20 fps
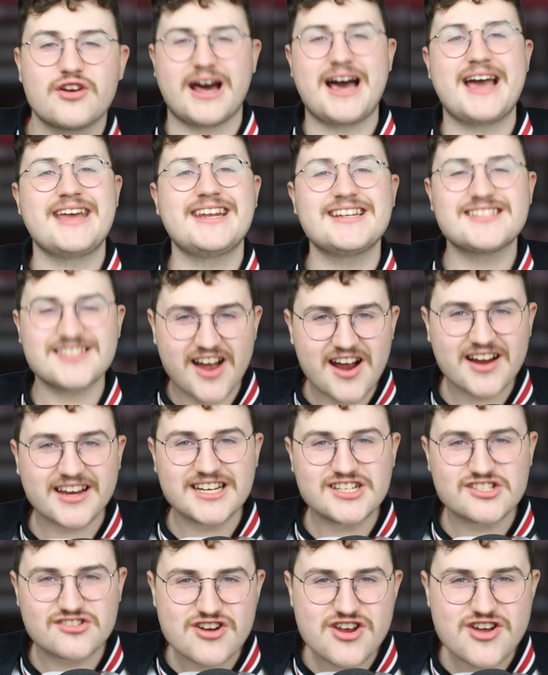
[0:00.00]
cry in a
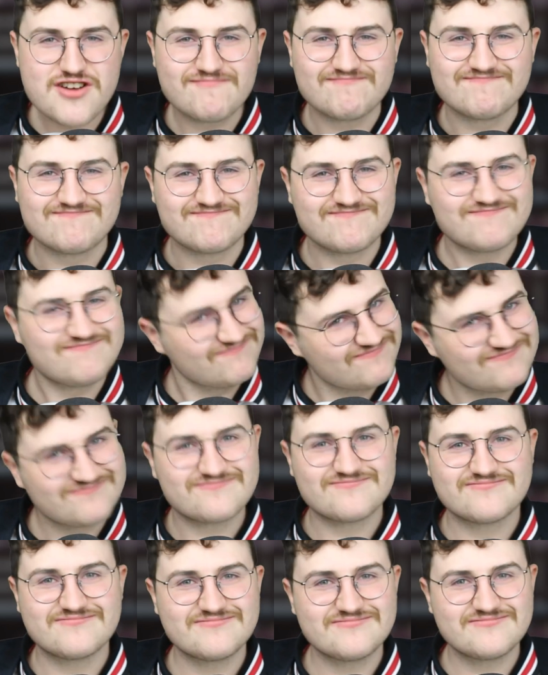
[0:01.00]
darkened room.
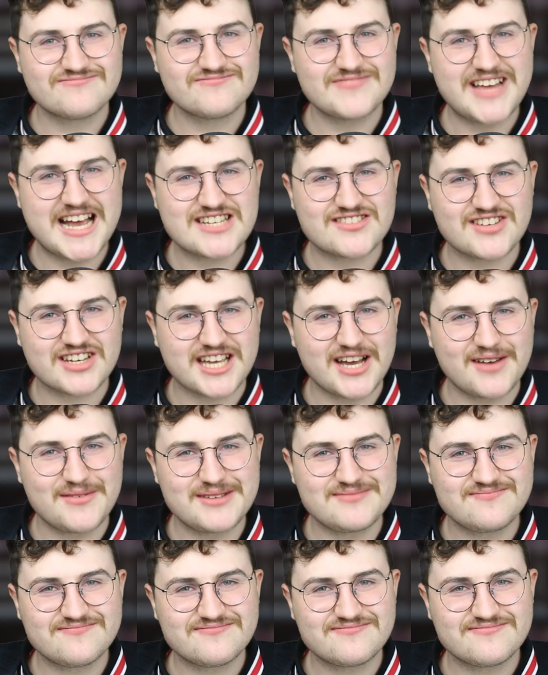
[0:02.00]
Thanks for
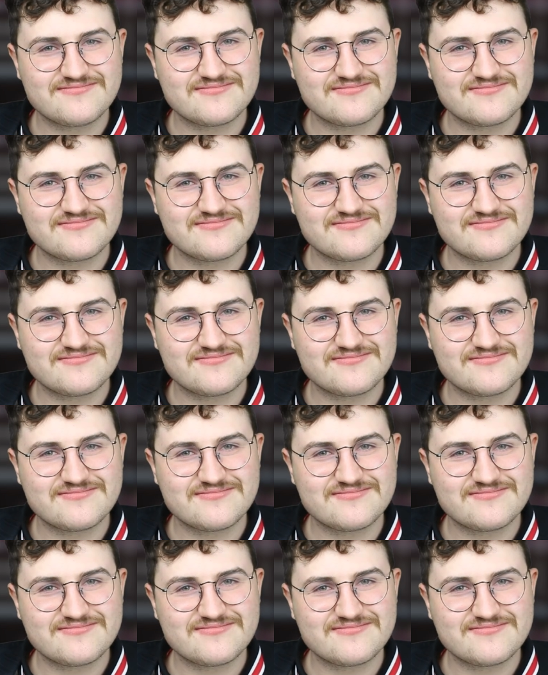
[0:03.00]
coming.